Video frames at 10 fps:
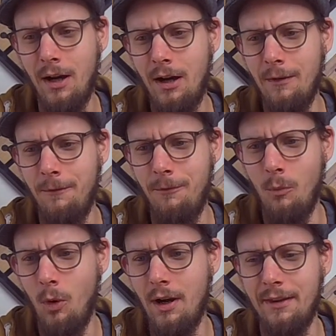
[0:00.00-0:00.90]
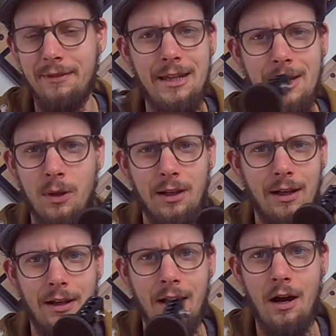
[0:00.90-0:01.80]
I've more or less
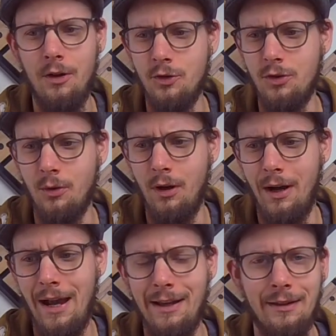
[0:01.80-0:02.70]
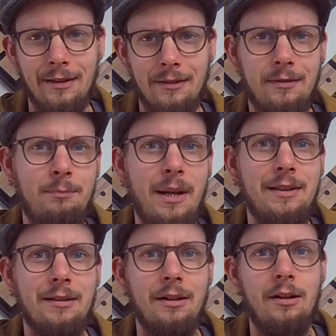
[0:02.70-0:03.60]
secretly launched or added this
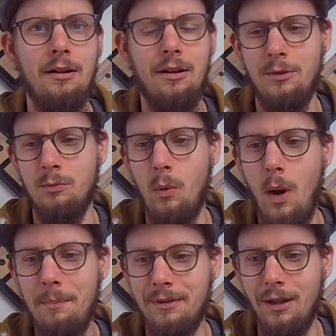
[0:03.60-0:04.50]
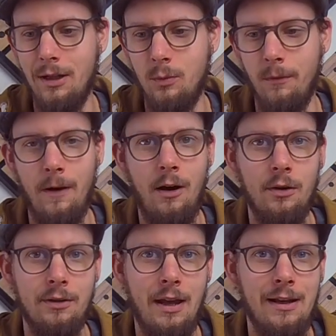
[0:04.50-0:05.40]
beta to my website
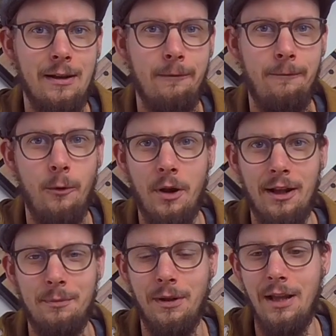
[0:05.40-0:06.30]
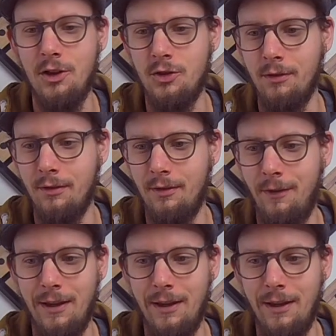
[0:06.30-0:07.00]
without any further explanations,